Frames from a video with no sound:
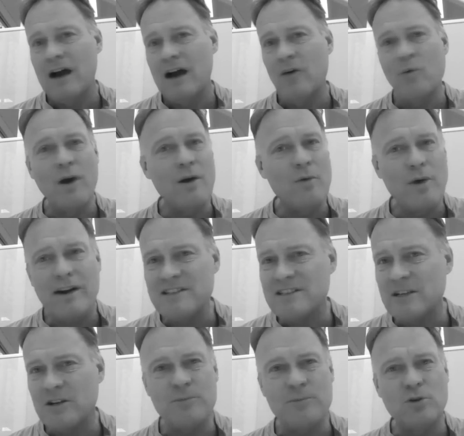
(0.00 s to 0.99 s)
where is
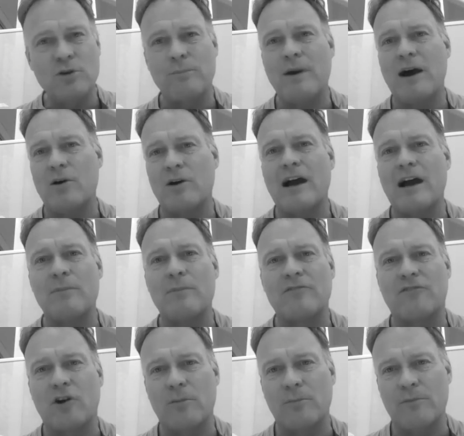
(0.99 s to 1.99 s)
the computing power coming
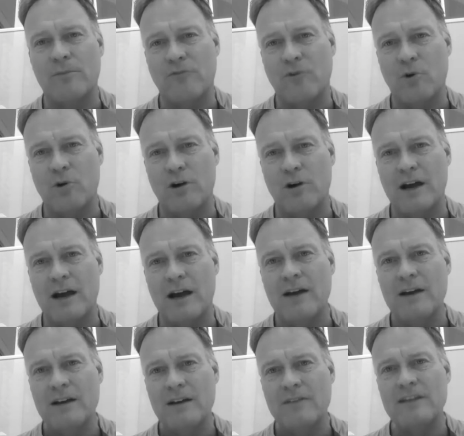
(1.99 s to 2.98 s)
from for
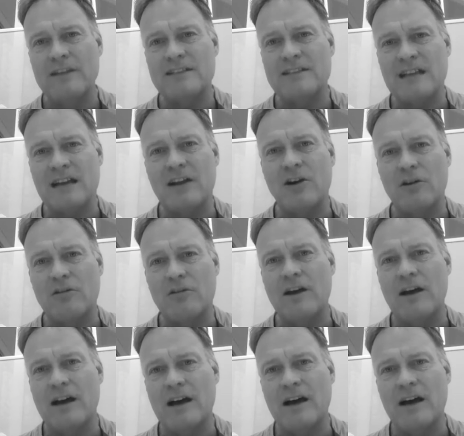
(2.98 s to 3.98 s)
these kind of
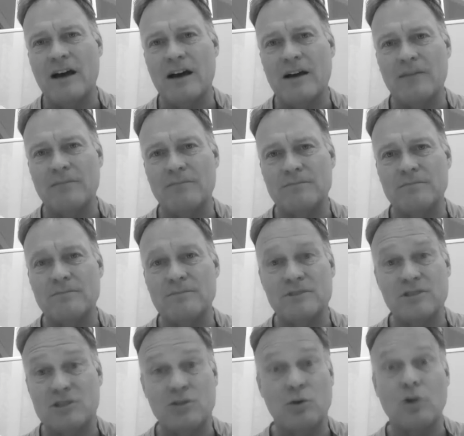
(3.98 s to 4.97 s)

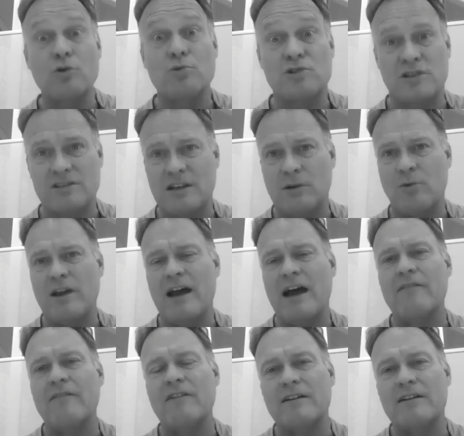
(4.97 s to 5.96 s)
solutions that we
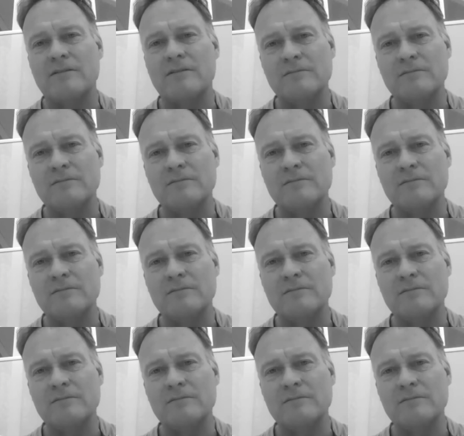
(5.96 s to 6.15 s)
have here?